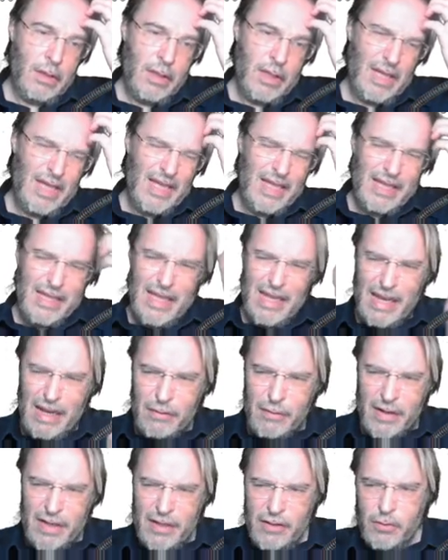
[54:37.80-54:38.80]
And then I
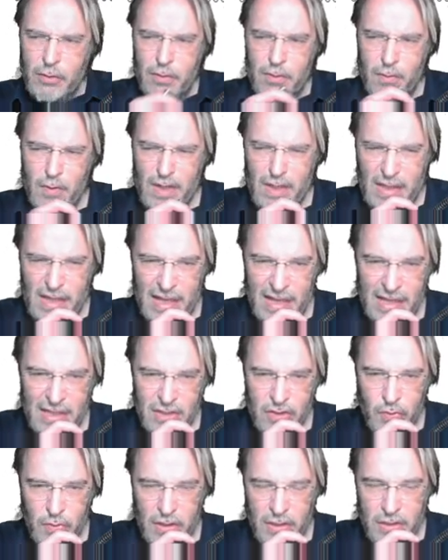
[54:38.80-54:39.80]
ran into a real head
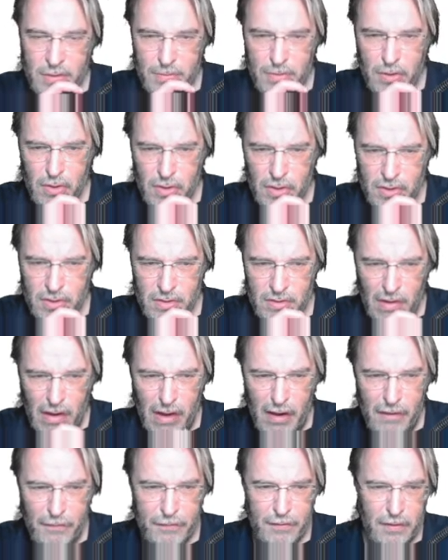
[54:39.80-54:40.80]
scratcher because
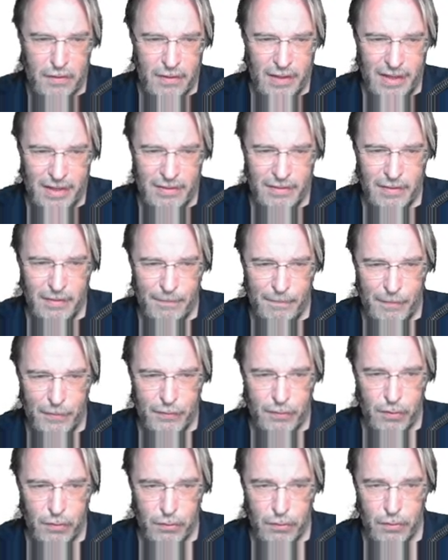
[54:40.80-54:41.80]
after that,
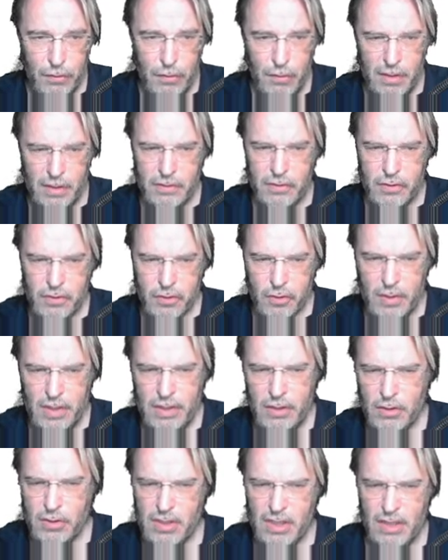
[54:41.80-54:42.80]
if you look at the
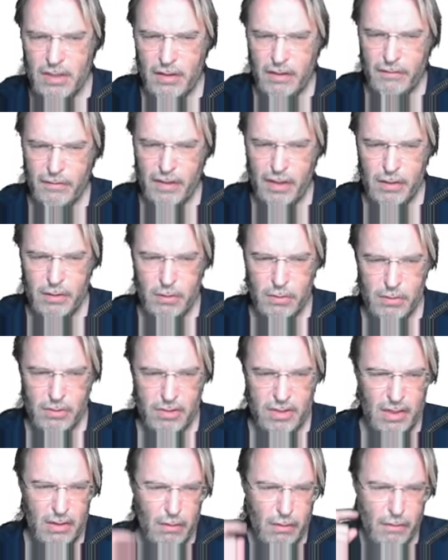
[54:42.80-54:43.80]
screen, you see the value
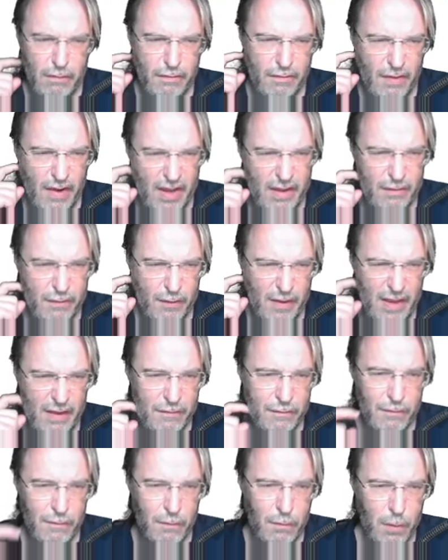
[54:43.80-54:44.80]

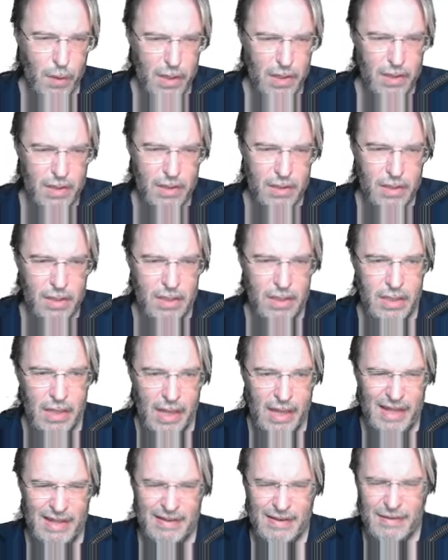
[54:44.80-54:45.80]

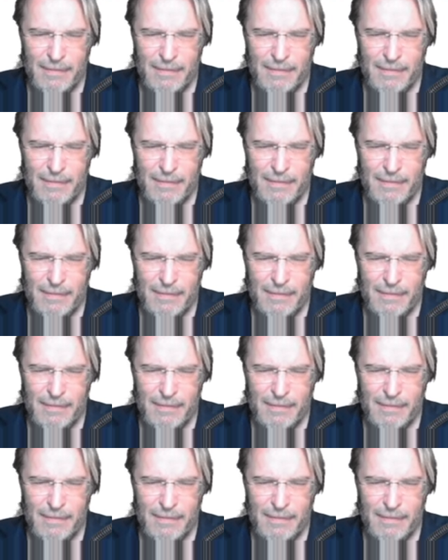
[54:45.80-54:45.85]
05F1D8.